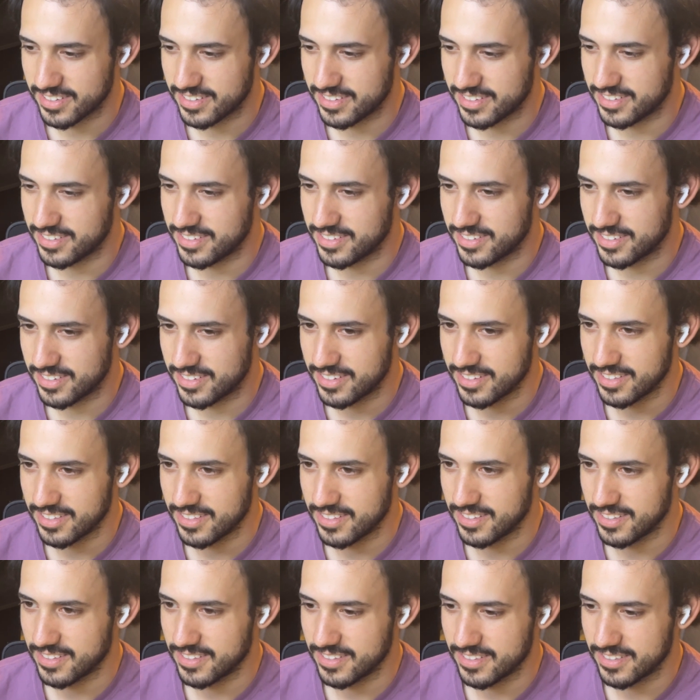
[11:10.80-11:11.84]

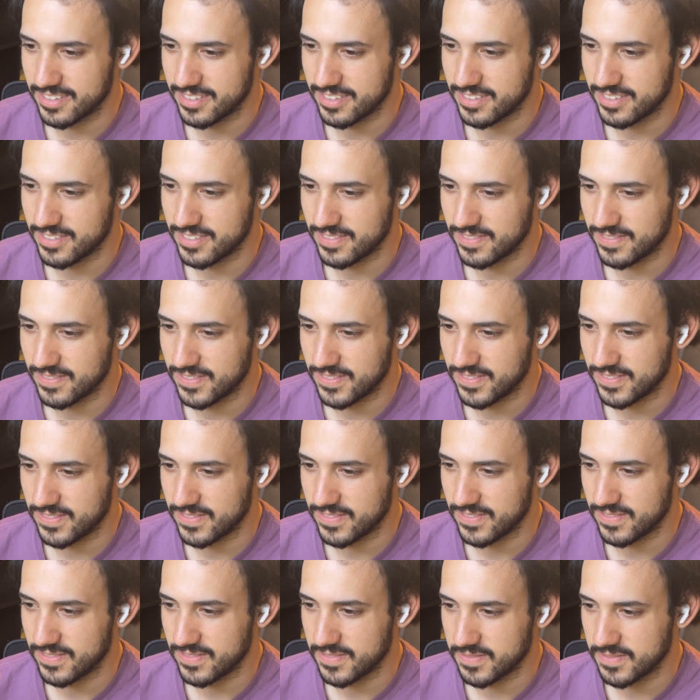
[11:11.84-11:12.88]

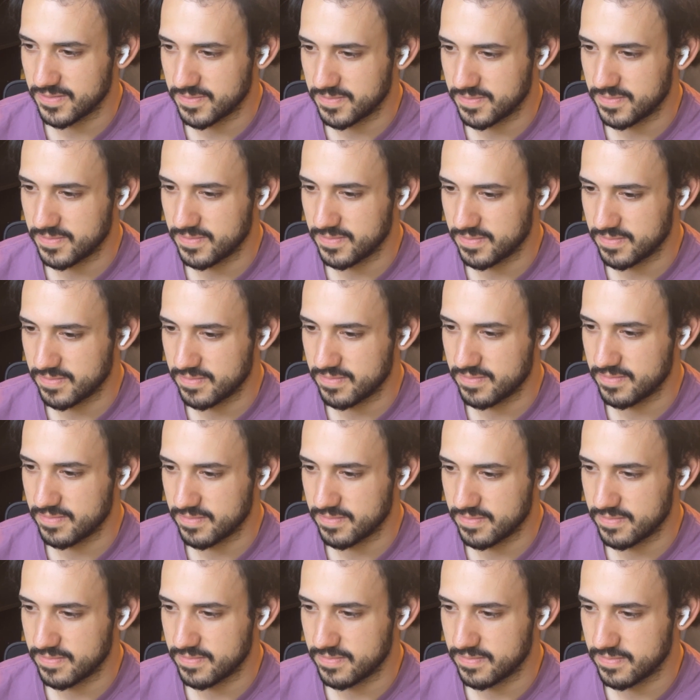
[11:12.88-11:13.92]

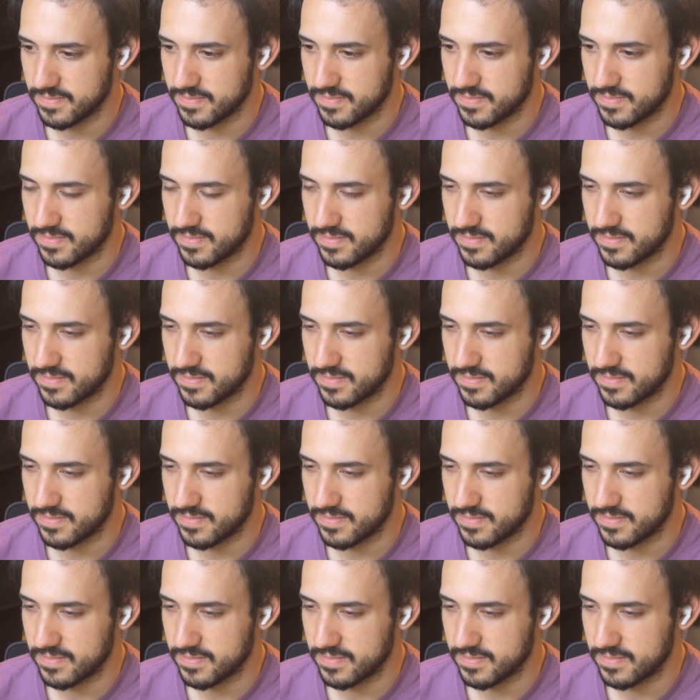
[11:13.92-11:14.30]
Nothing is said.